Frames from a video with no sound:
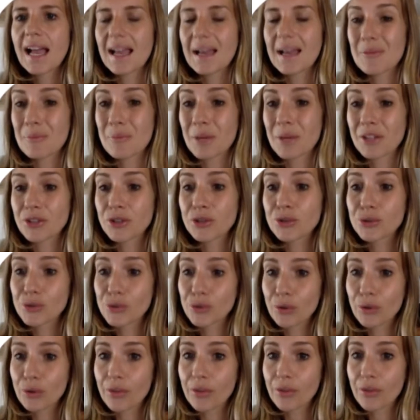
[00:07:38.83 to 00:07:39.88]
But the
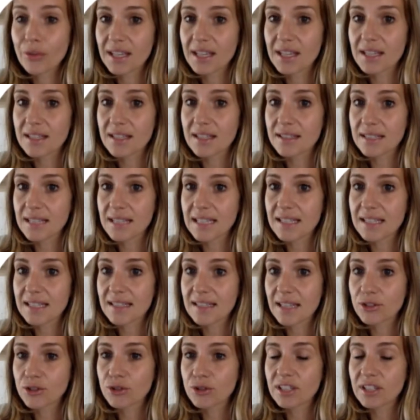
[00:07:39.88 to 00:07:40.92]
cool thing is, is
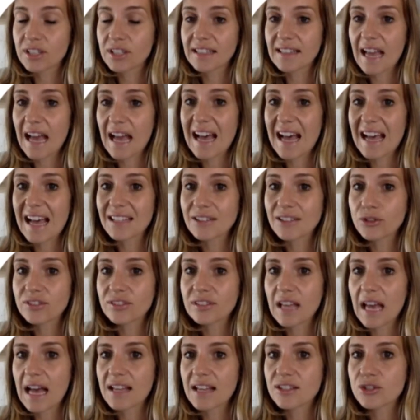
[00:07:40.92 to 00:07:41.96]
that you can add the
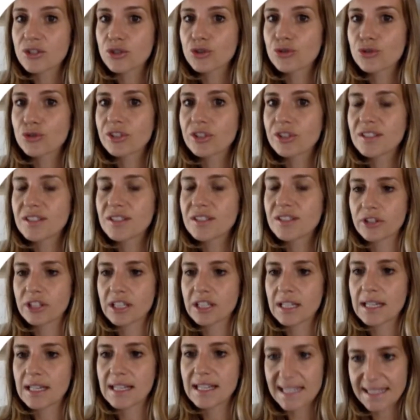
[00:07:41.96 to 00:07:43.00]
tasks to a
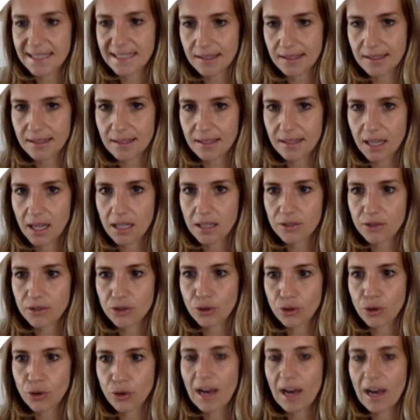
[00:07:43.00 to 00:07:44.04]
different list. Uh,
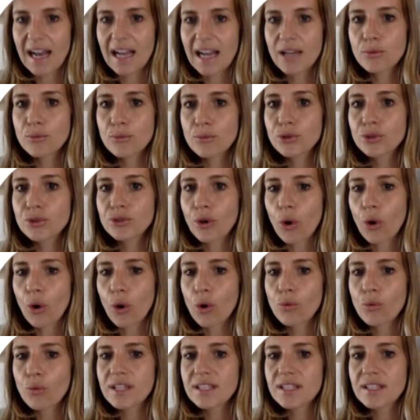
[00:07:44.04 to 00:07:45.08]
so I would
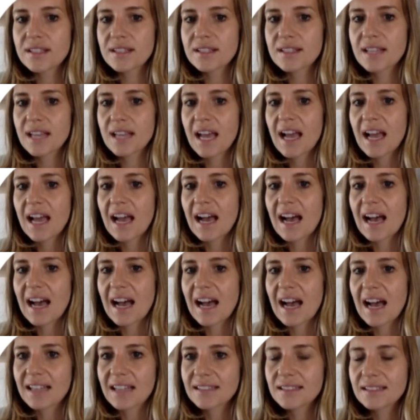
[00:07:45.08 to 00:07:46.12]
always
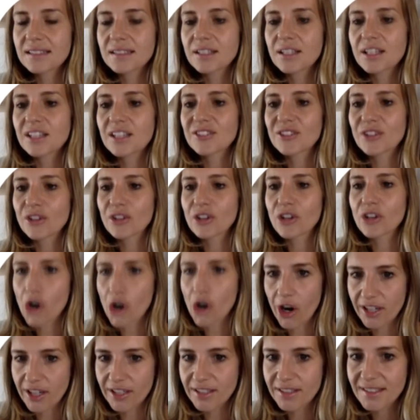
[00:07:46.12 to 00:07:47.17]
add the
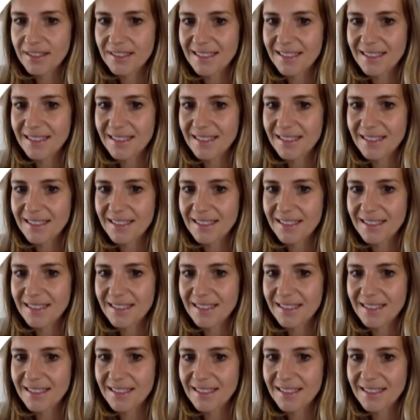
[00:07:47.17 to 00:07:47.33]
card